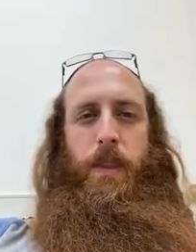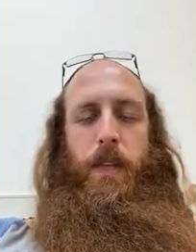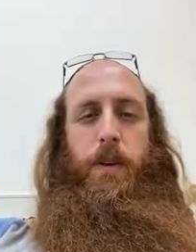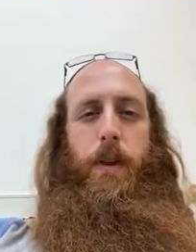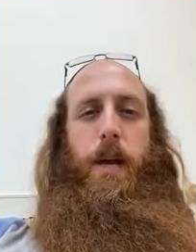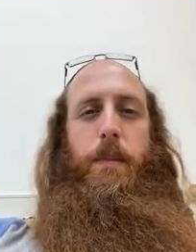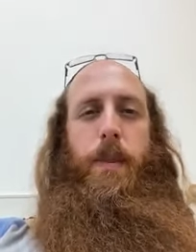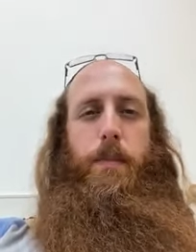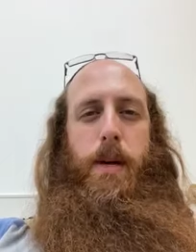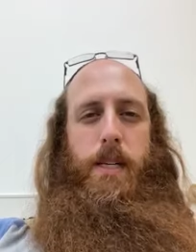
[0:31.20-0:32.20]
Grab
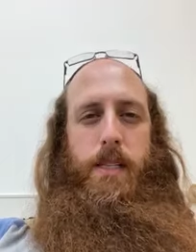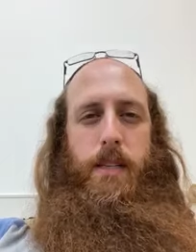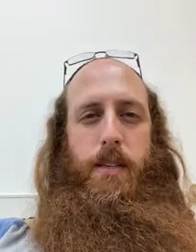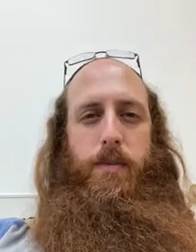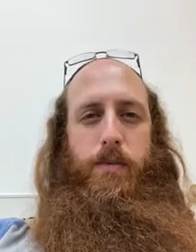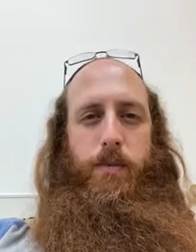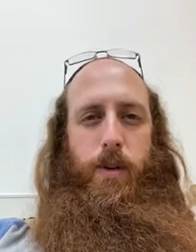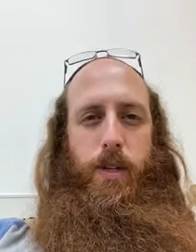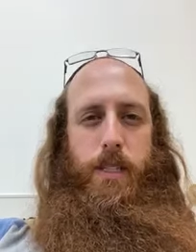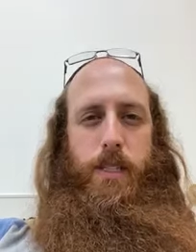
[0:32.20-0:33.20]
the positive
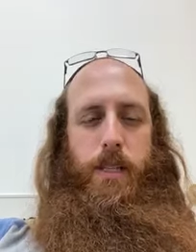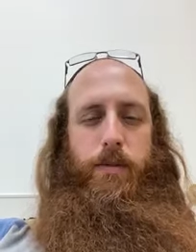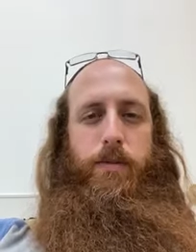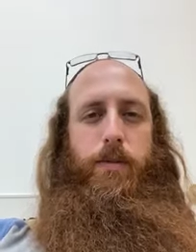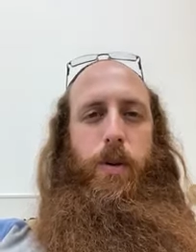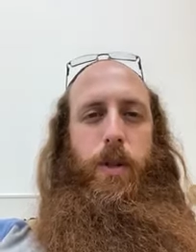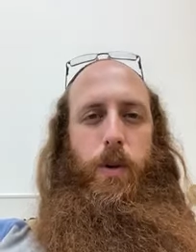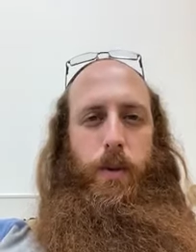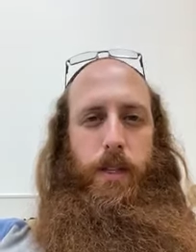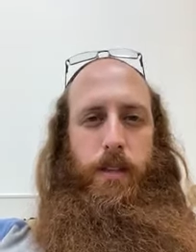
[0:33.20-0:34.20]
voice and
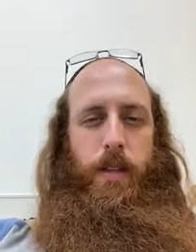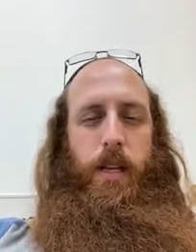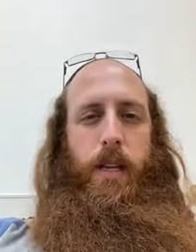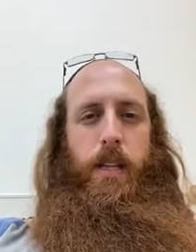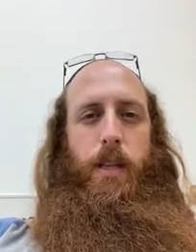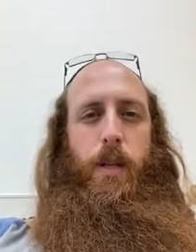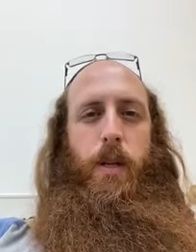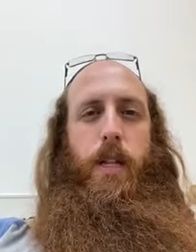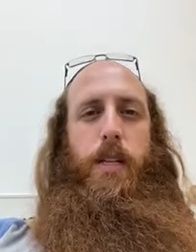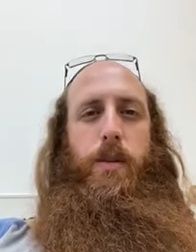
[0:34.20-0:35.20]
follow it.
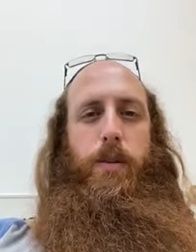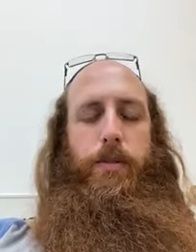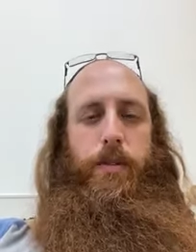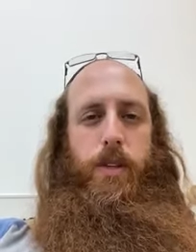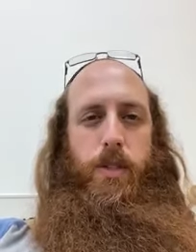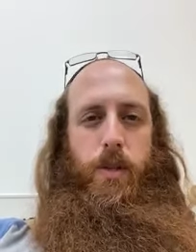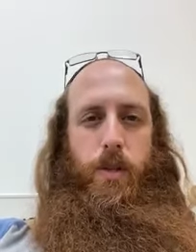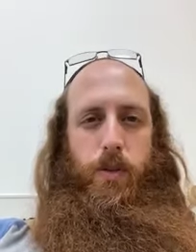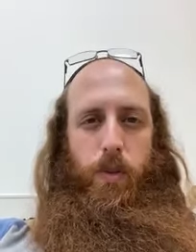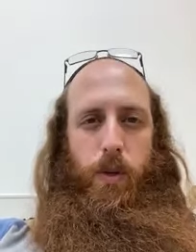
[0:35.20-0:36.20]
Don't let your fears
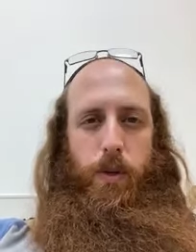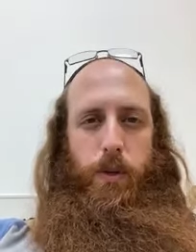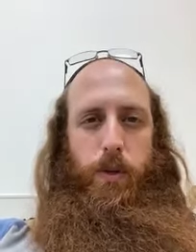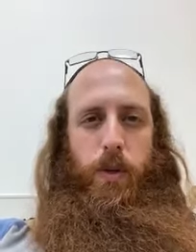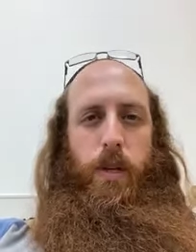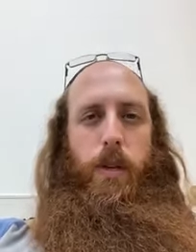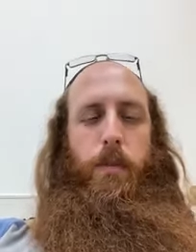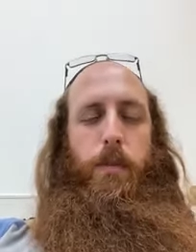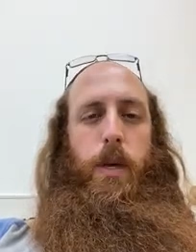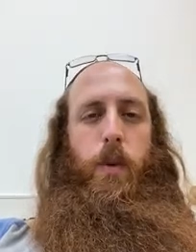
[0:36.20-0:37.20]
control you.
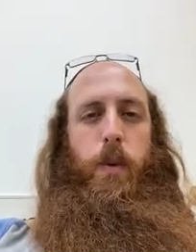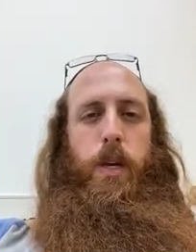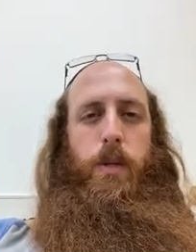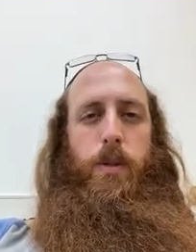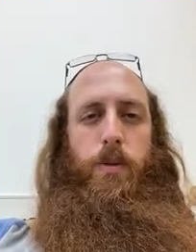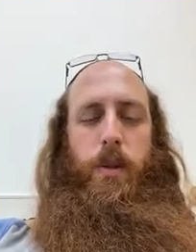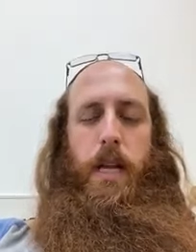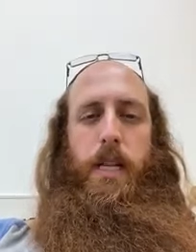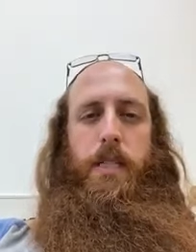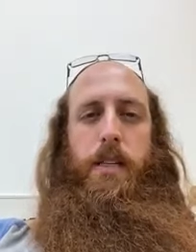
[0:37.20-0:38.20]
Be aware to
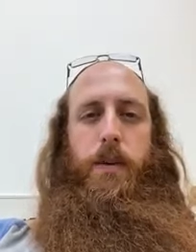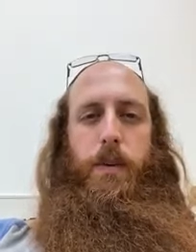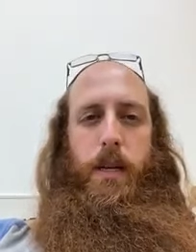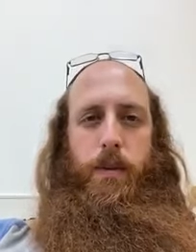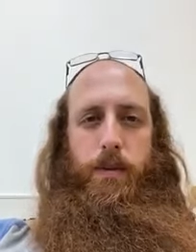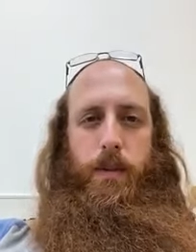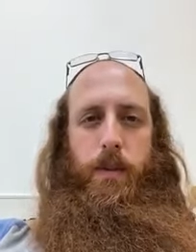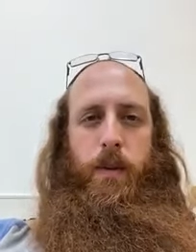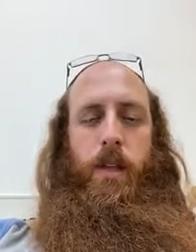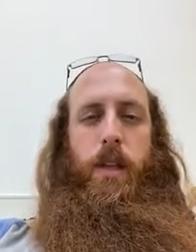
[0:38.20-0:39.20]
reality around
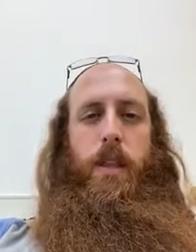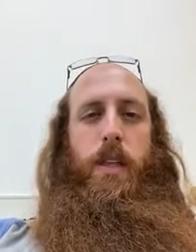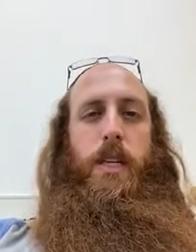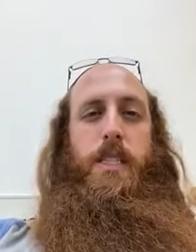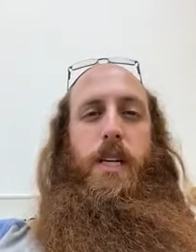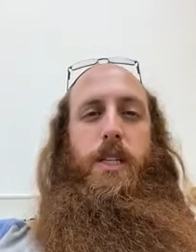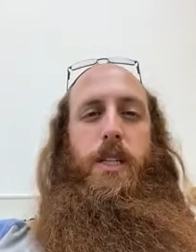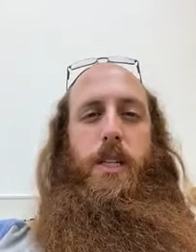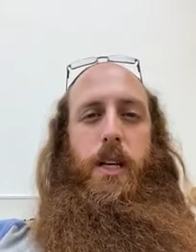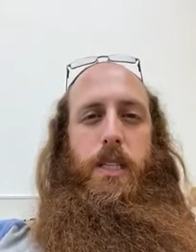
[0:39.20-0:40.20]
you. Things are
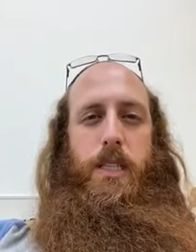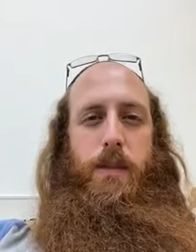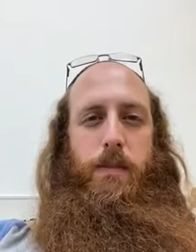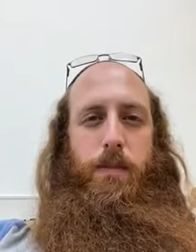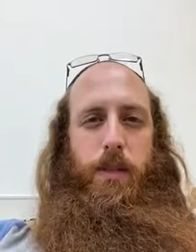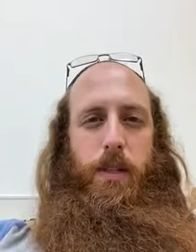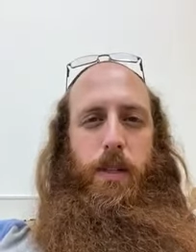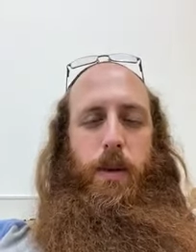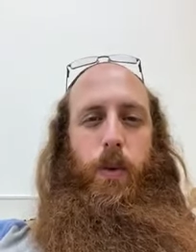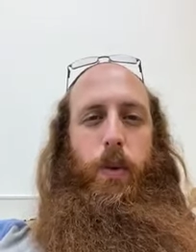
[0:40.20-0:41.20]
not simple.
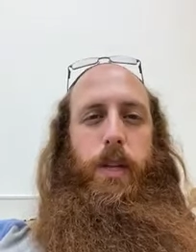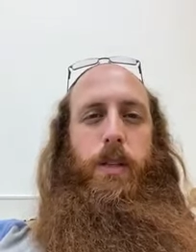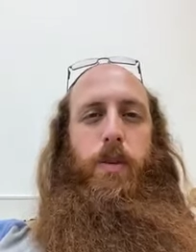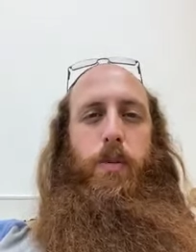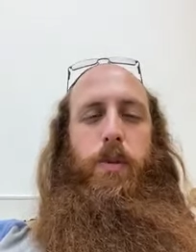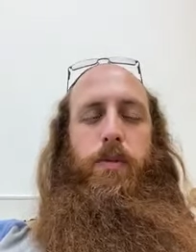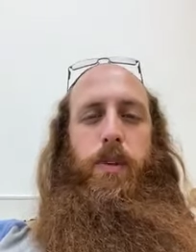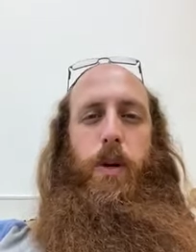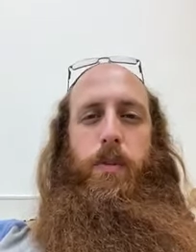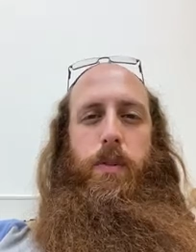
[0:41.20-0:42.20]
We need to be
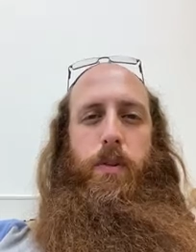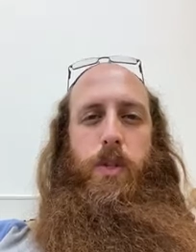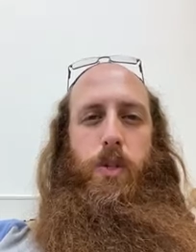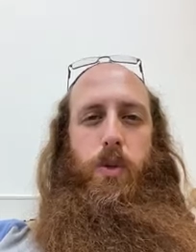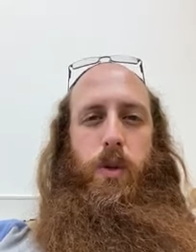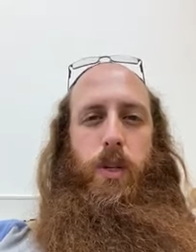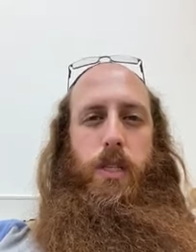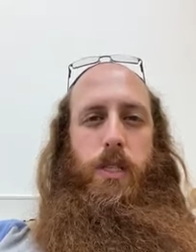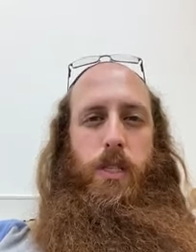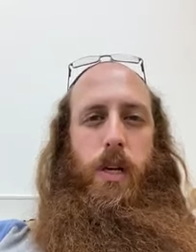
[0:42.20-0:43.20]
very, very strong
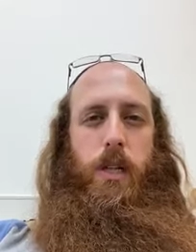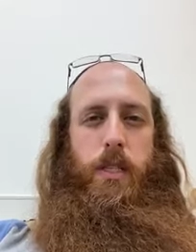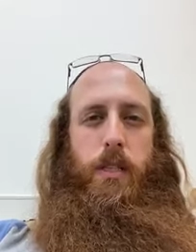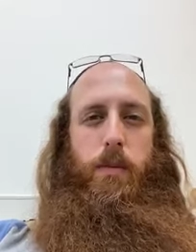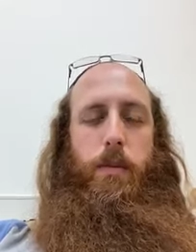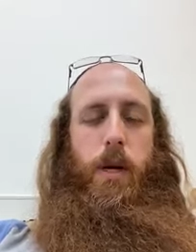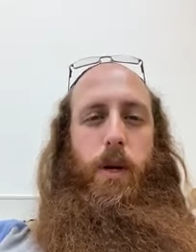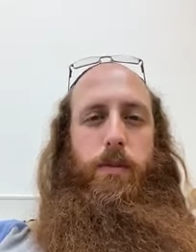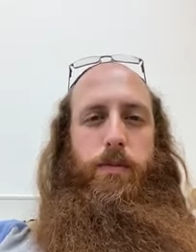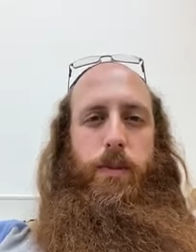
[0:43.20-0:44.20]
and solid,
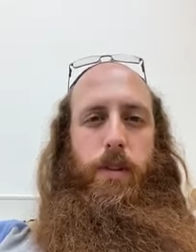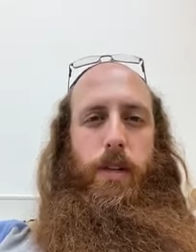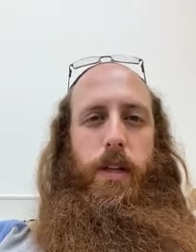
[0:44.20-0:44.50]
powerful,